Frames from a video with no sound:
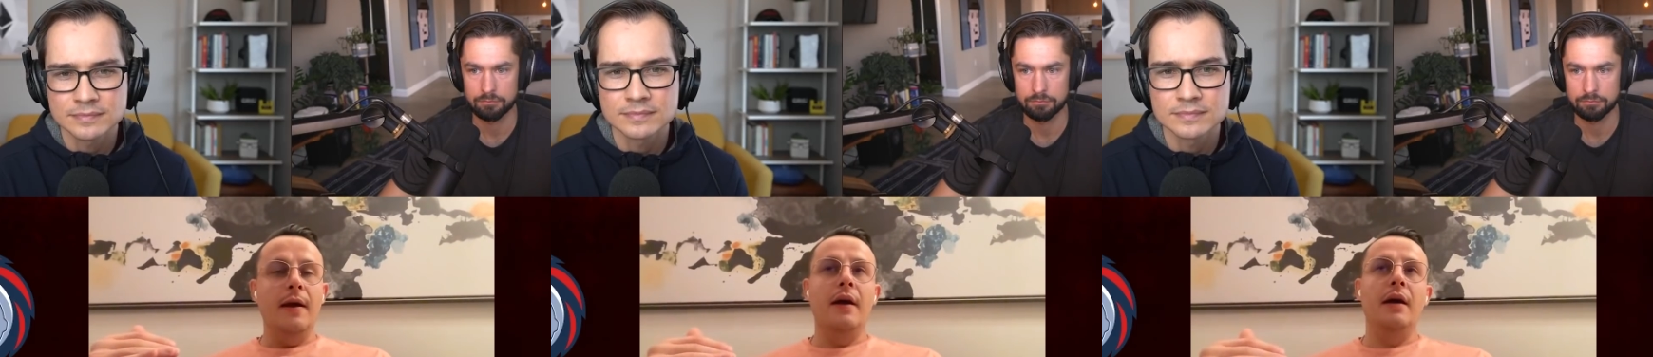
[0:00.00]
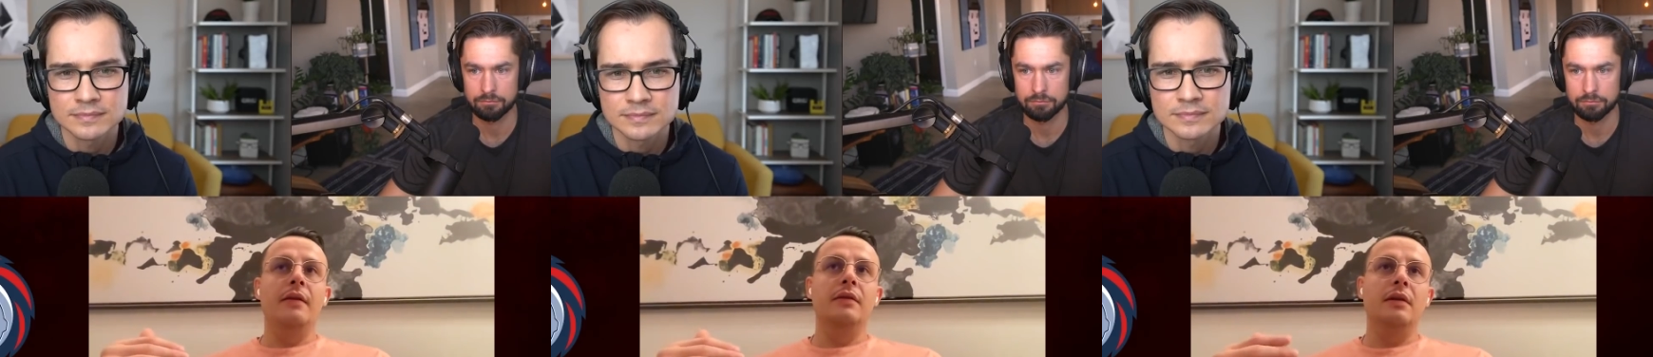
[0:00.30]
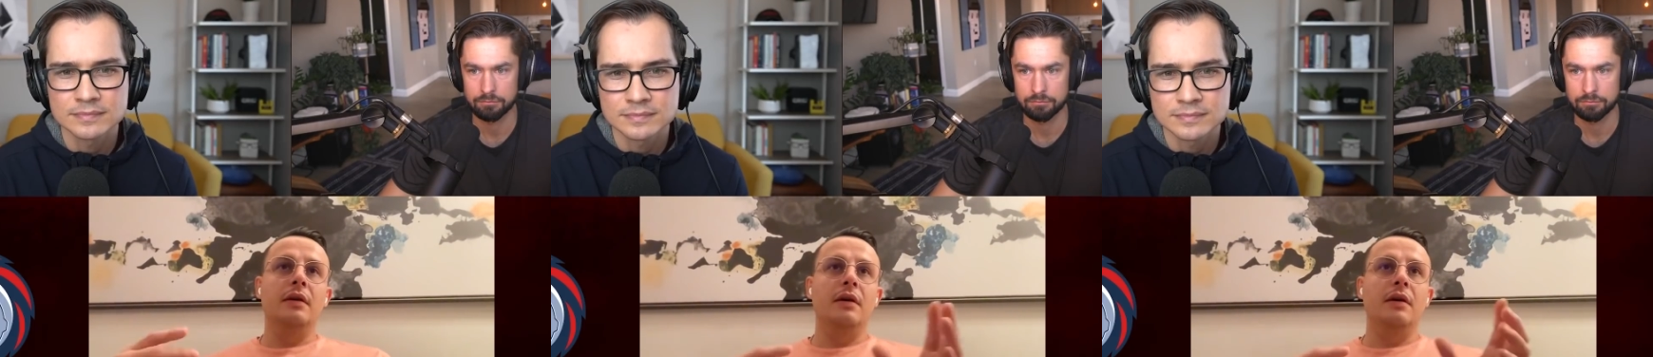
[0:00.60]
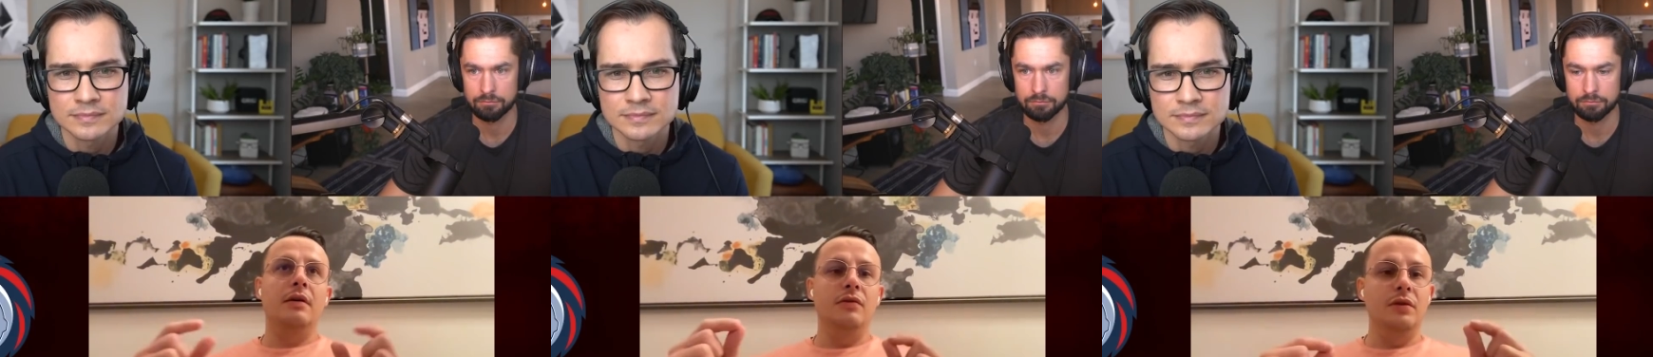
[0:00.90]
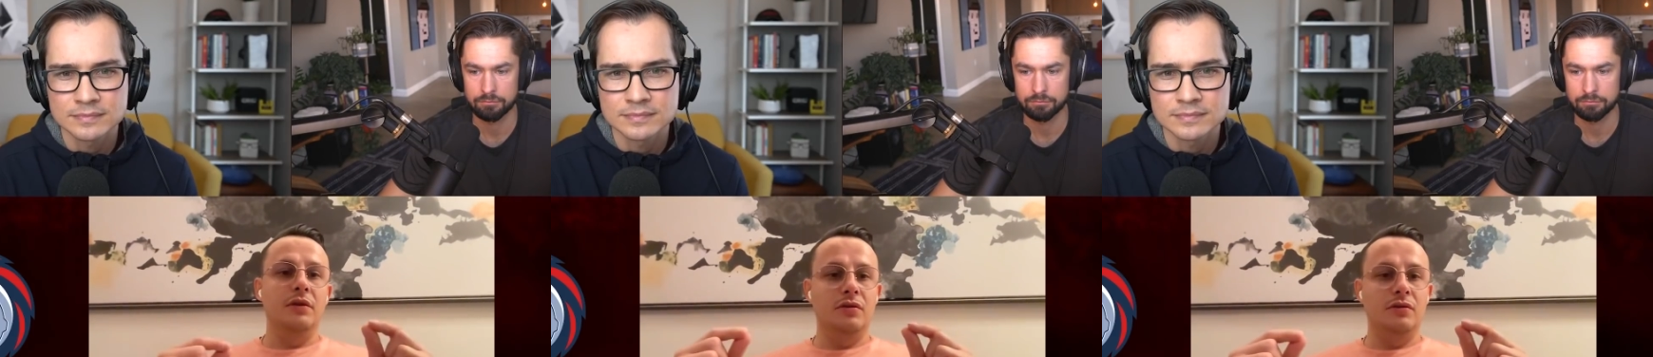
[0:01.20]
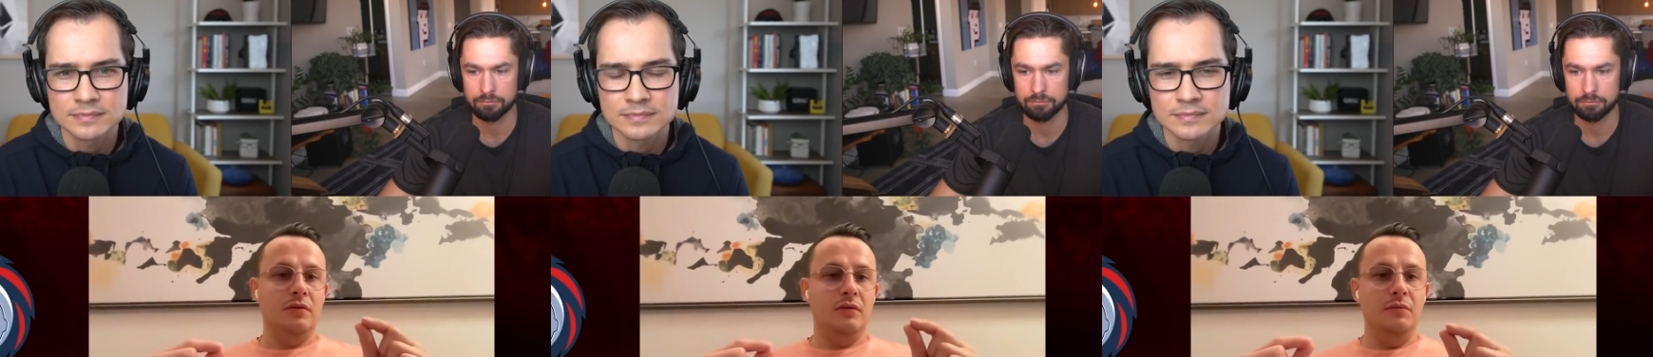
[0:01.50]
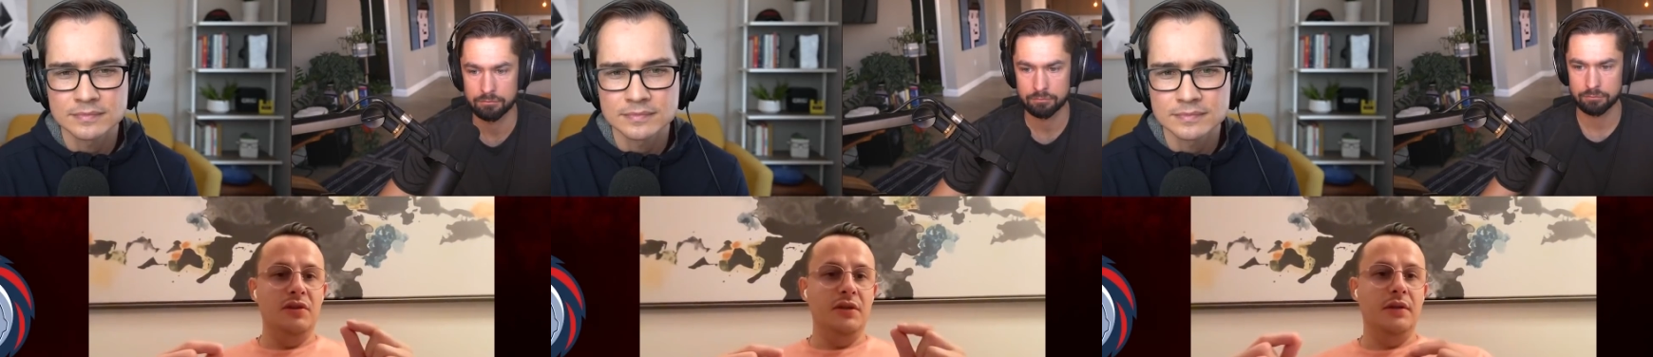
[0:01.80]
Speaker 1: and uh, you need to
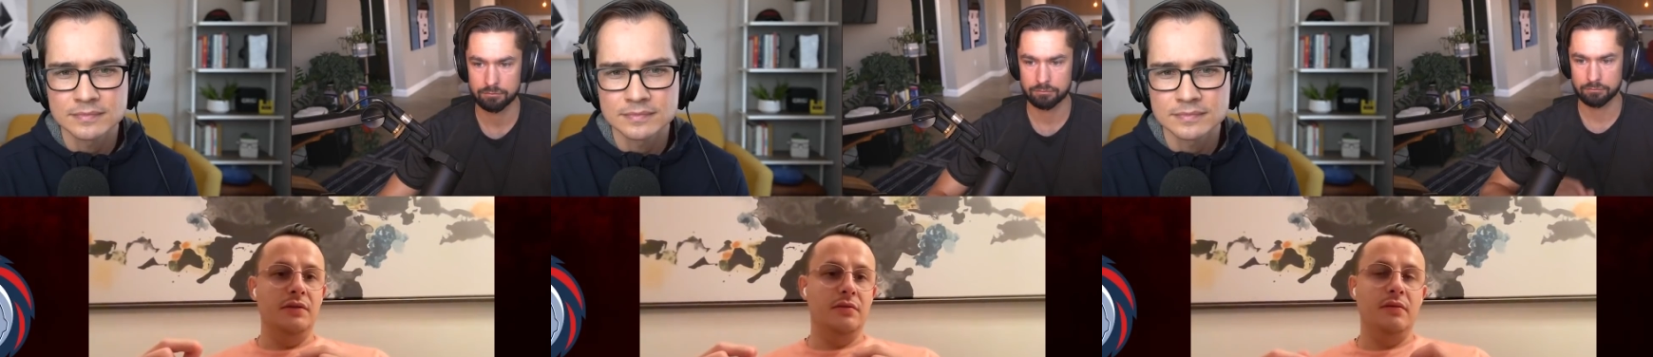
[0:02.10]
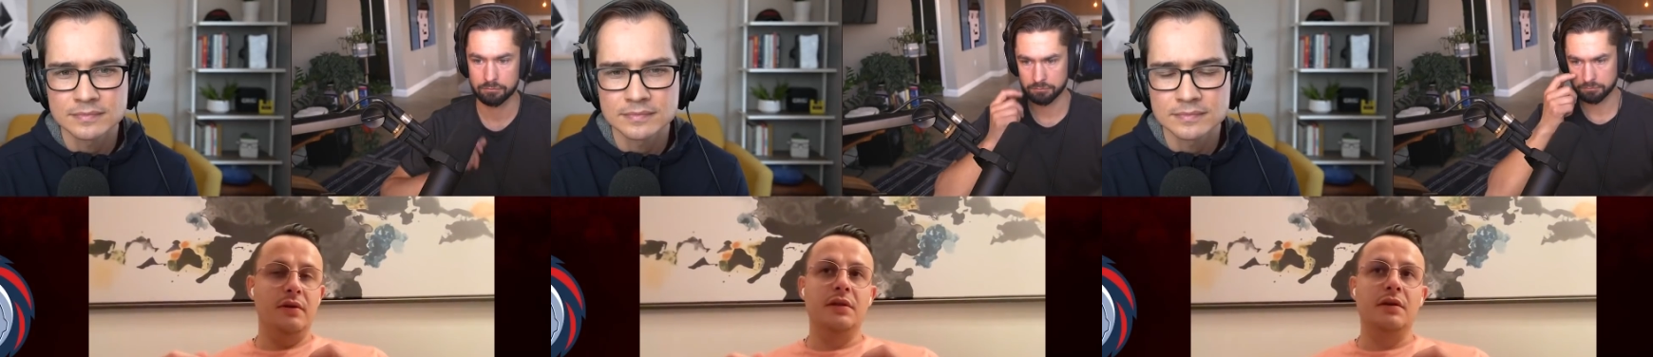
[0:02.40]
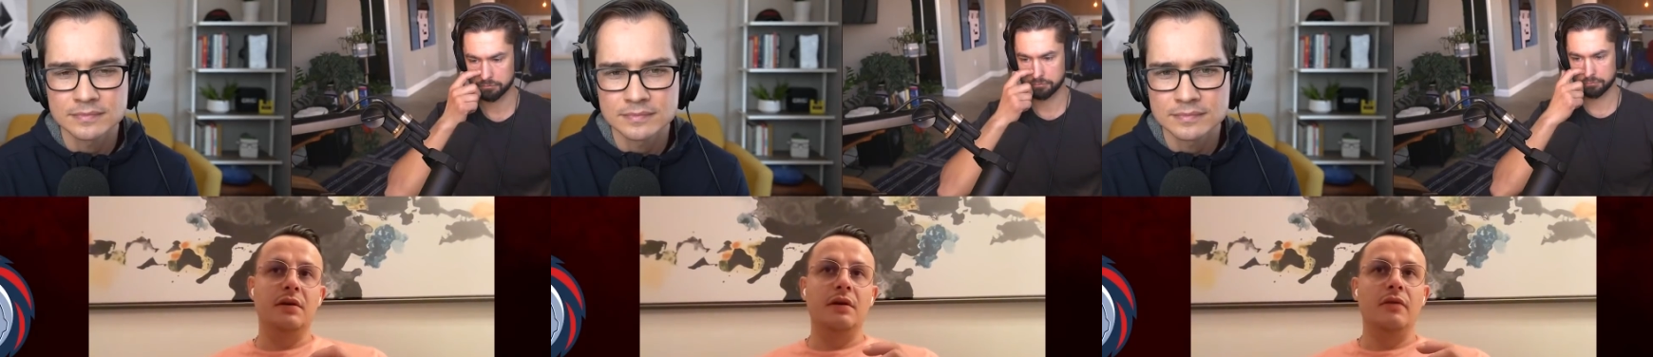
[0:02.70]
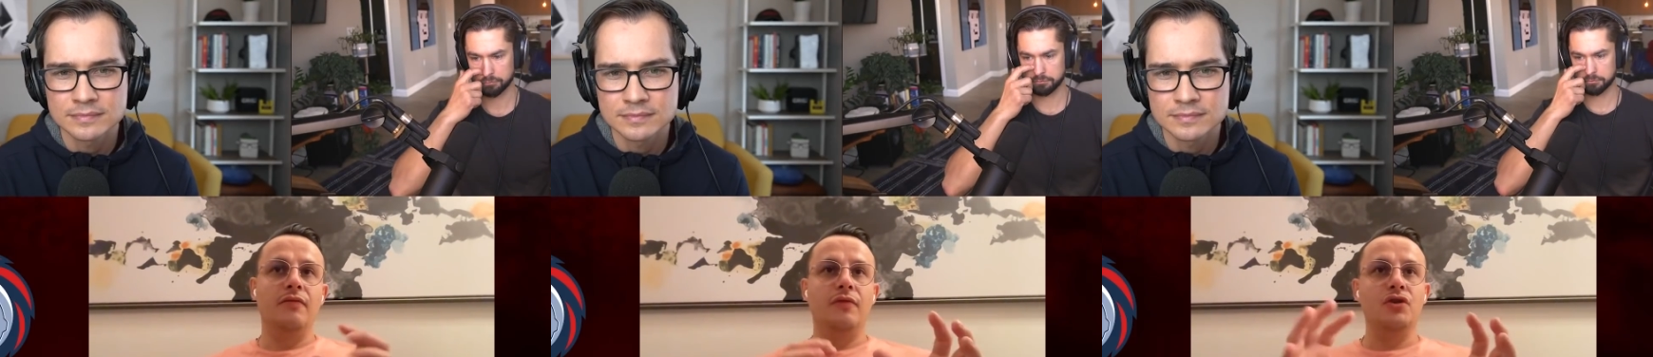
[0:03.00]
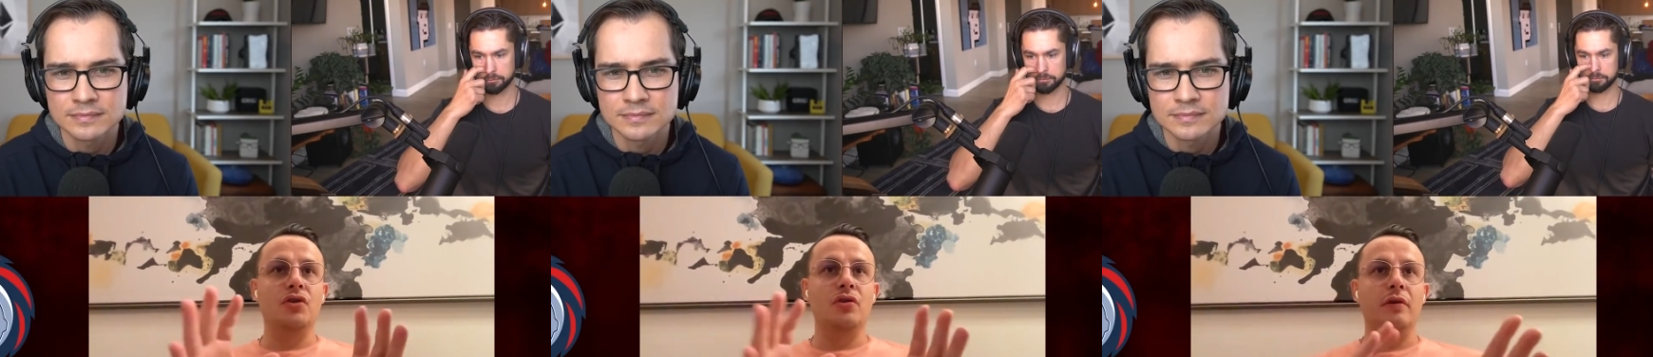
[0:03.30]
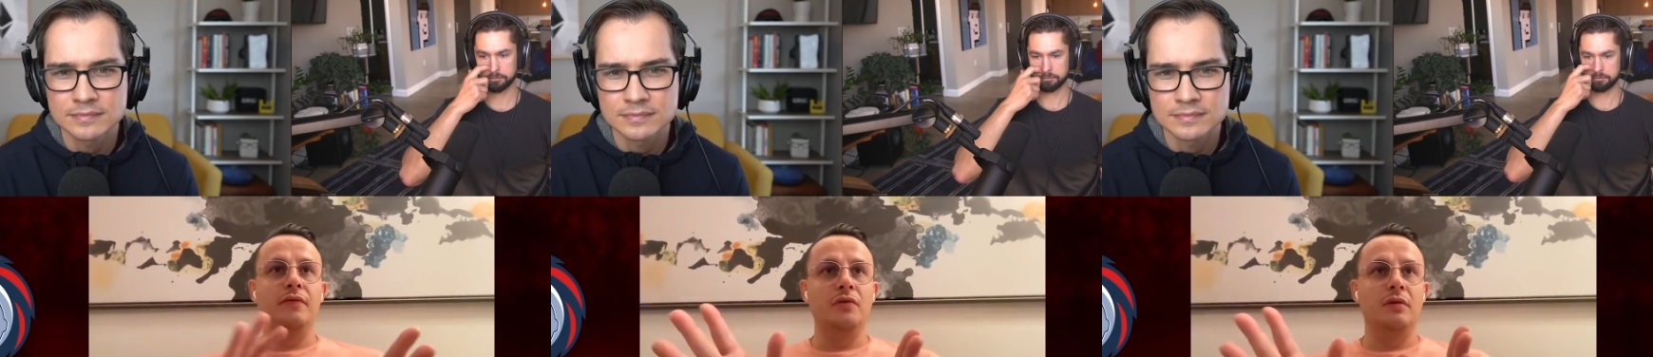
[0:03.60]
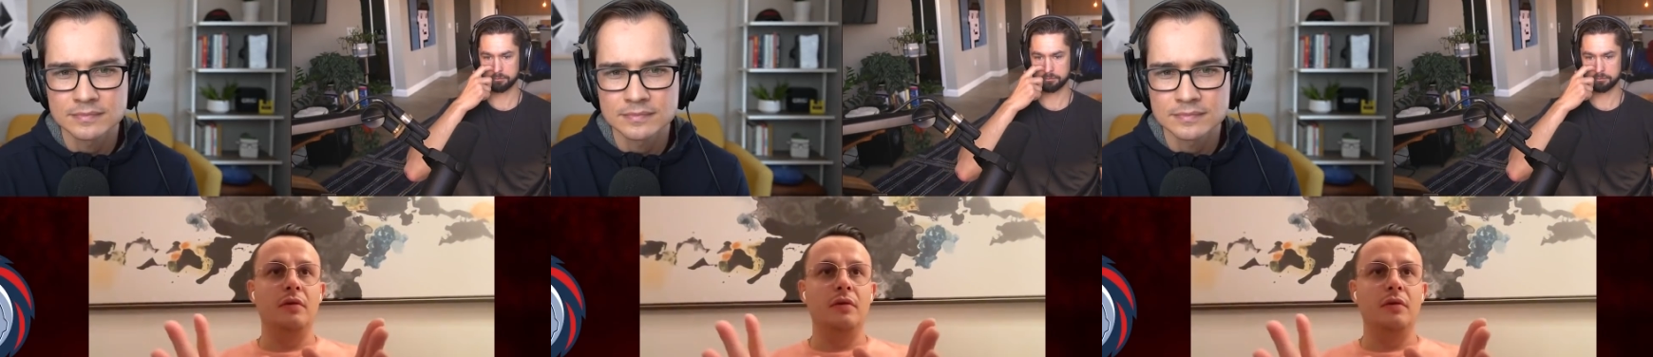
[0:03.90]
mitigate this risk. Uh, for sure, if you